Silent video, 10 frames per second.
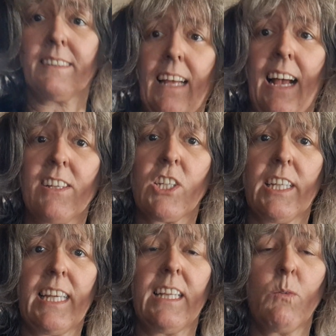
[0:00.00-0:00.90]

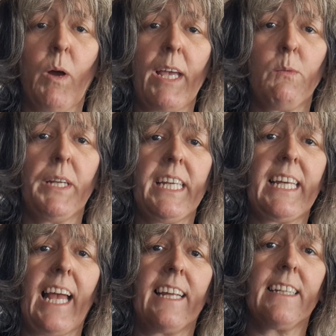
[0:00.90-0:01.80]
actually the way we
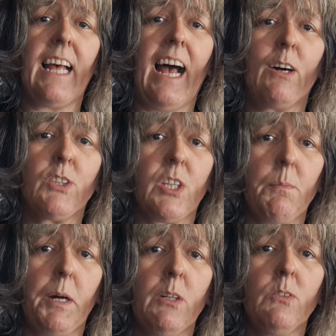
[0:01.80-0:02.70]
get out of the
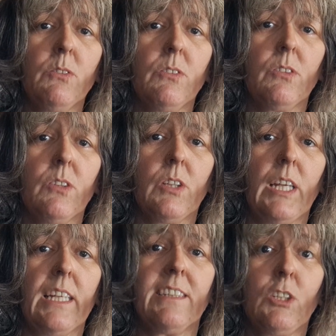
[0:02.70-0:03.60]
boat.
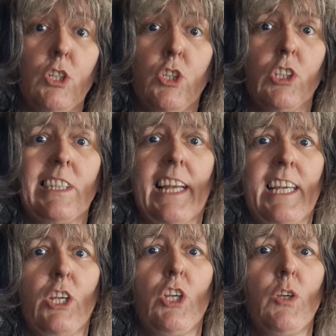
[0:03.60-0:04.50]
It's just
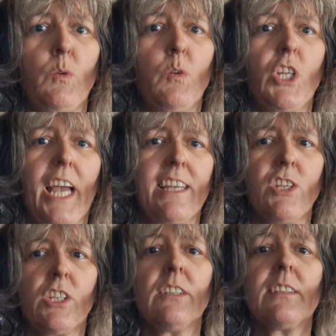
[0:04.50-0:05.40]
like a huge
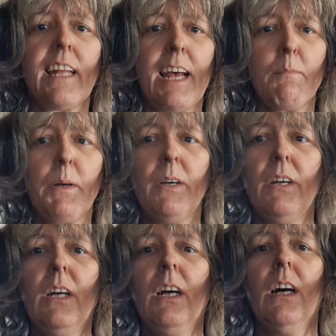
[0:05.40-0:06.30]
engine step.
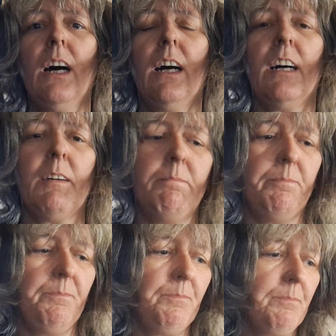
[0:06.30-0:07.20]

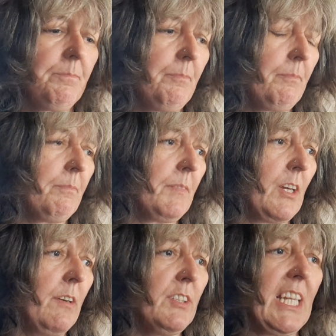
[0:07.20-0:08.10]

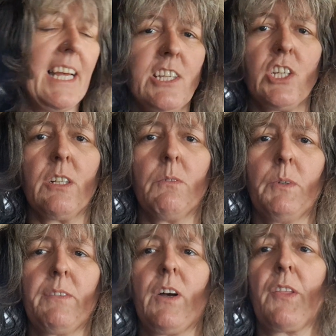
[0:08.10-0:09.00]
Covers the engine and
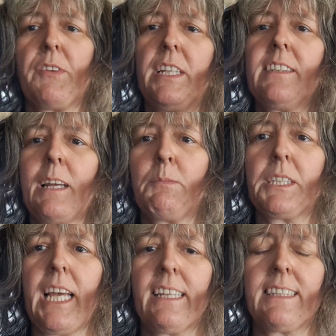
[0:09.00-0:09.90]
we've got 3 steps
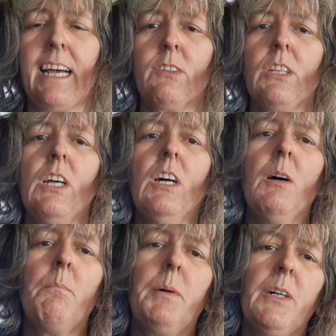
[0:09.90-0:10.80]
to get out,
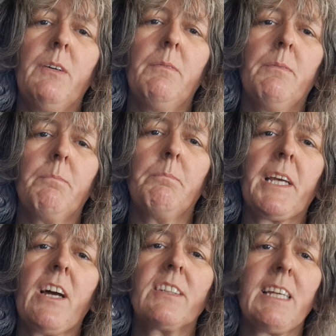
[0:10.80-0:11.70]
but
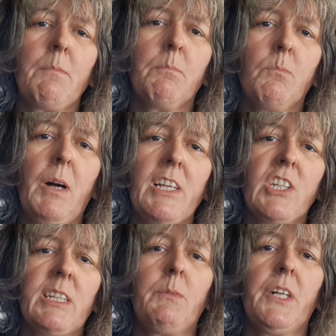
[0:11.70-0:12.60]
because I'm
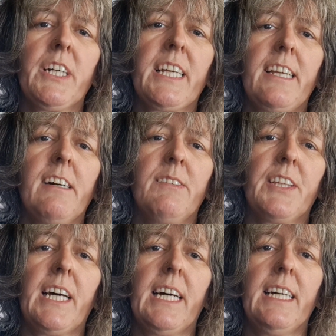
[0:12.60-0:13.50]
actually working over
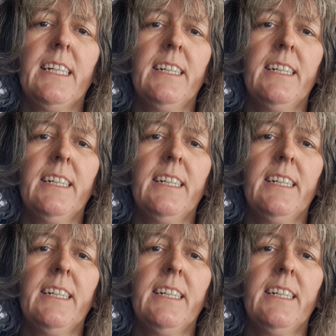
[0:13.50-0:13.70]
there,